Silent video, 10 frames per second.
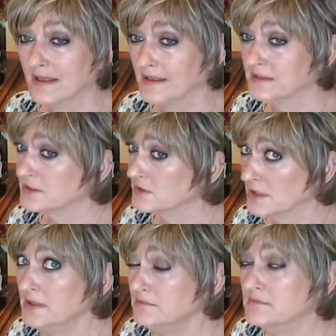It's
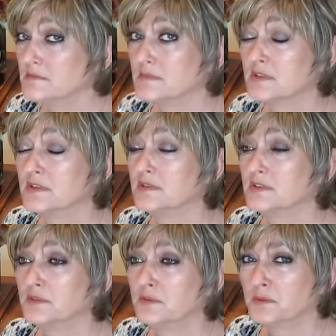good to
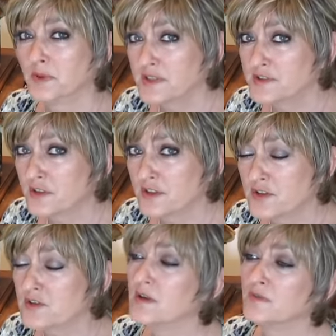do
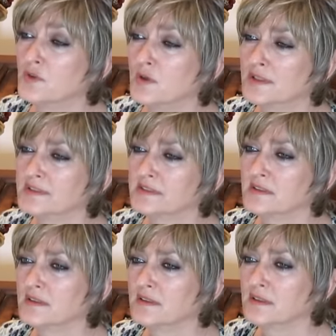research, of course,
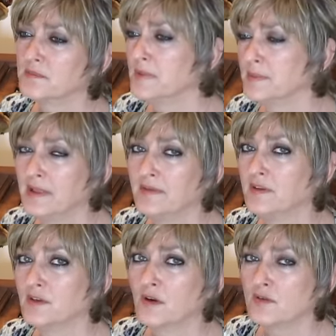maybe even
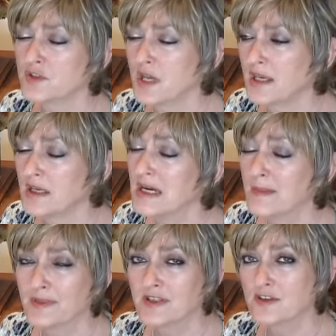negotiate,
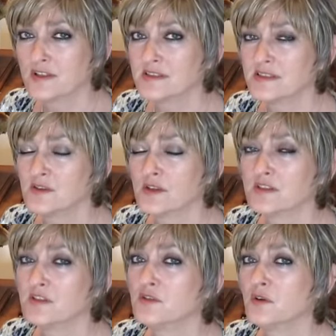but just as long
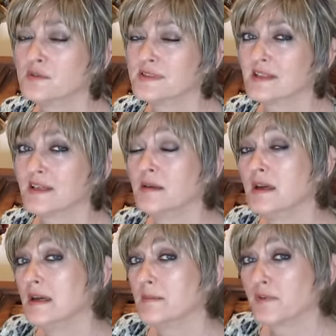as you don't sign
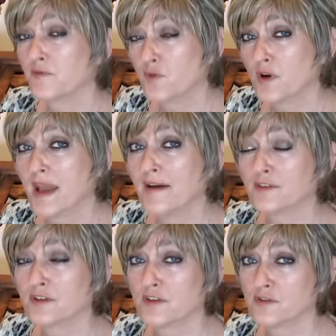before or
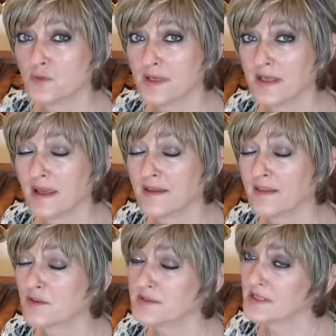after the
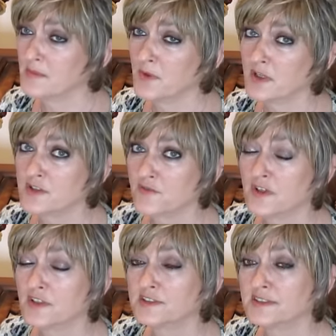28th, or say March
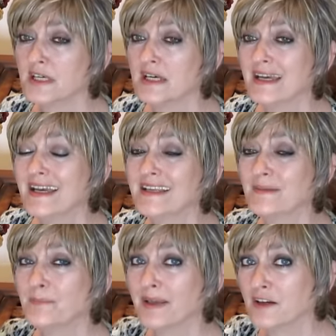1st, and
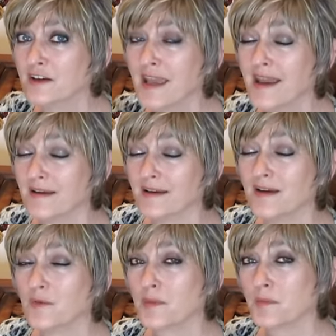better yet,
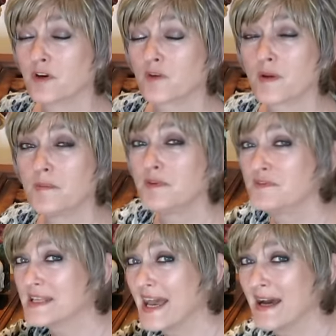when Mercury
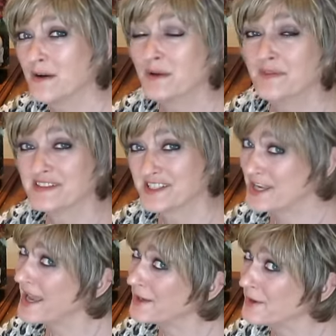moves out of its
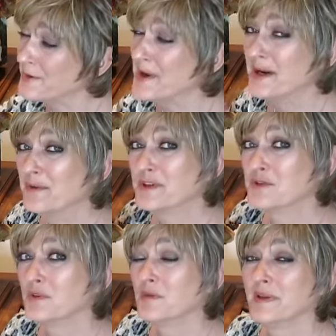shadow,
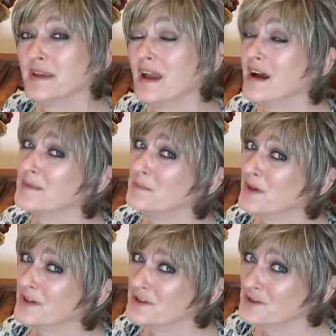which will be on
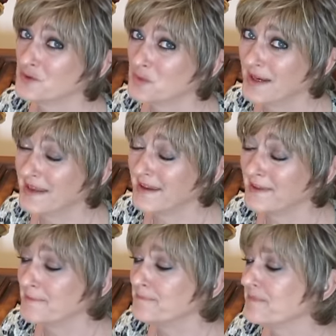March 20th.
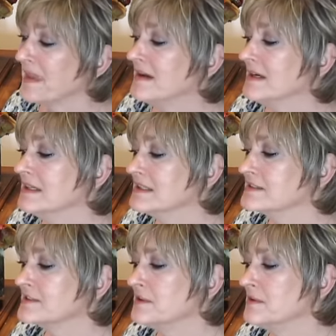
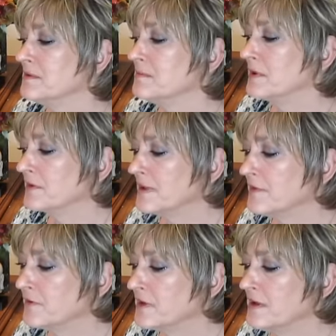So Mercury
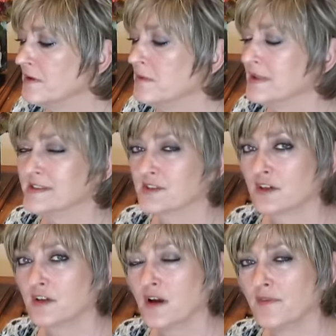for you, it's
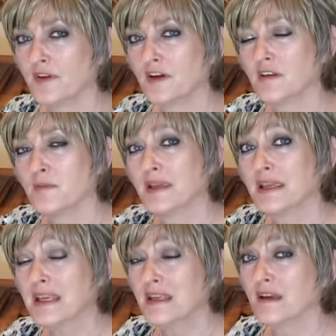starting off here in the
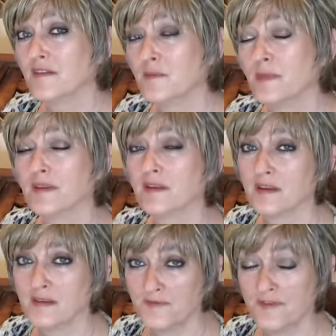beginning of the month
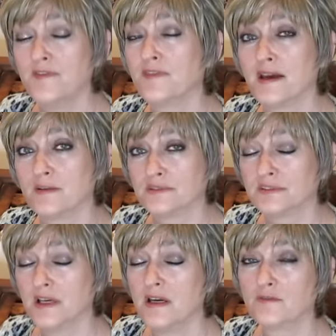in the 5th house.
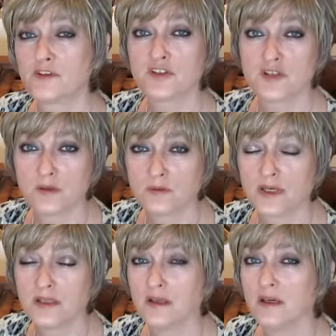For
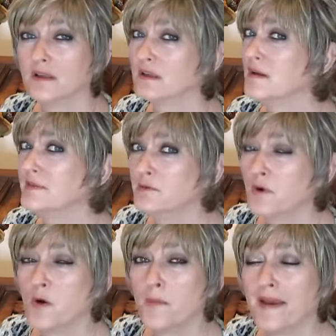children, love and
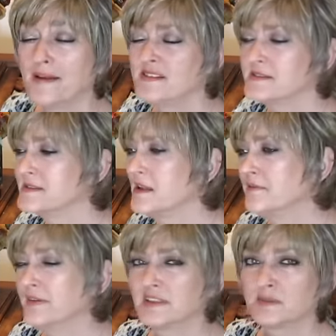romance,
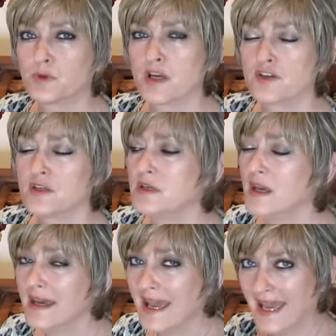self-expression,
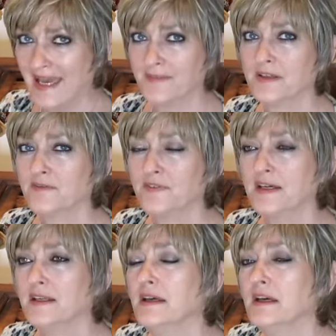having
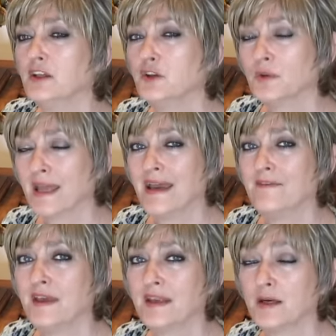fun. You'll have
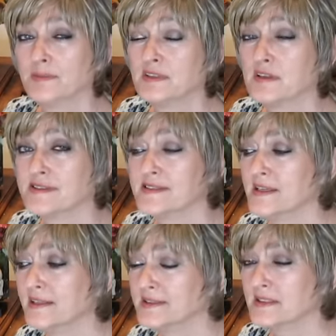that up till the
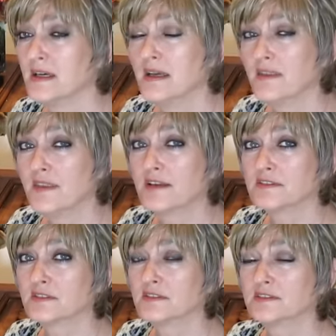6th, then
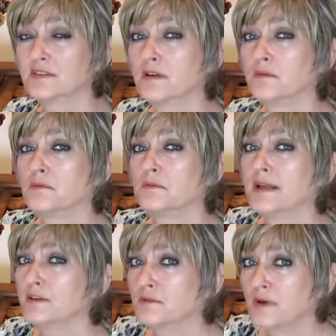it's going to start
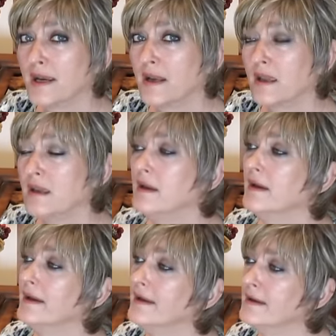retrograding,
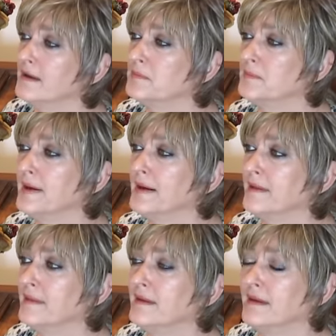and
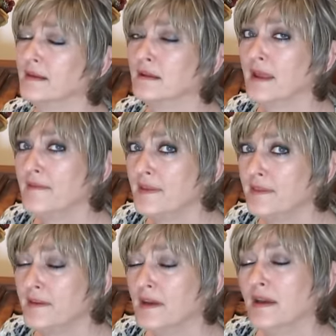by the 11th,
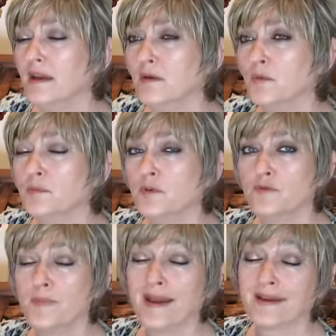it will
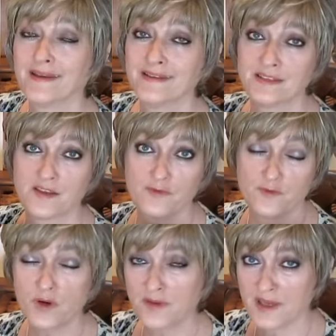move back into the
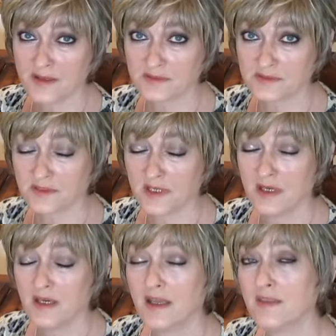4th house,
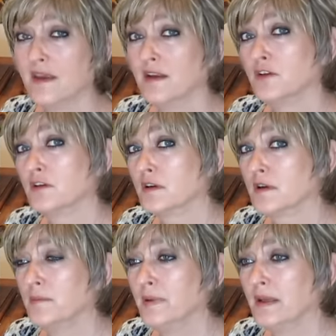and then you're
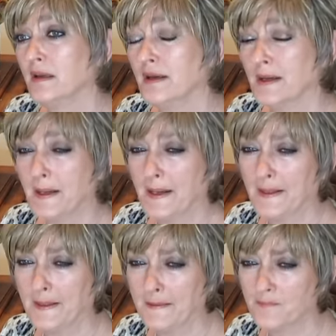going to be
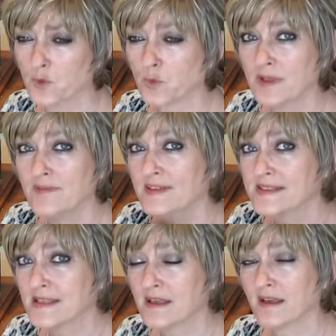
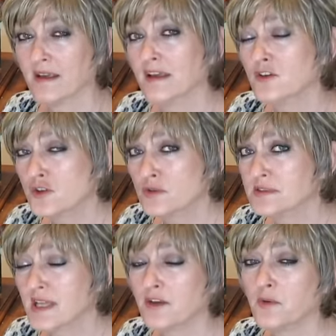revisiting
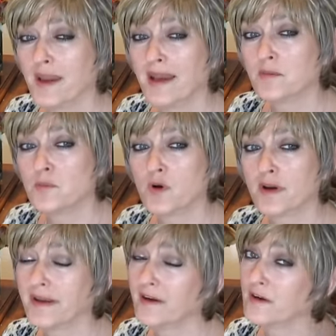issues that you had more
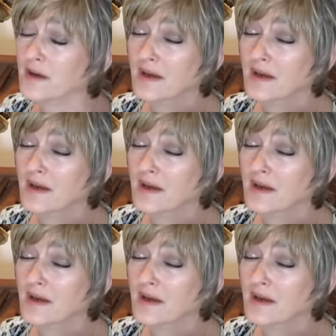here